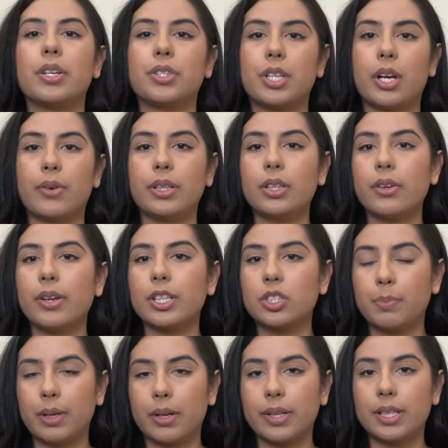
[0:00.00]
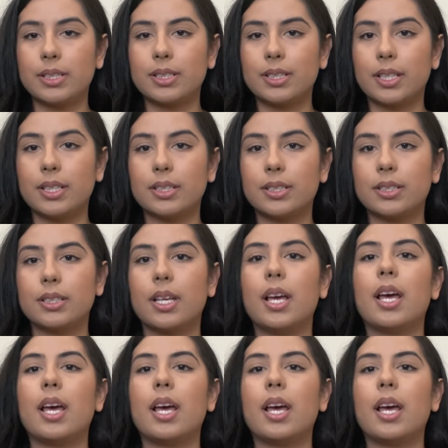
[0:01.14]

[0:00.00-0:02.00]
sharing their experiences,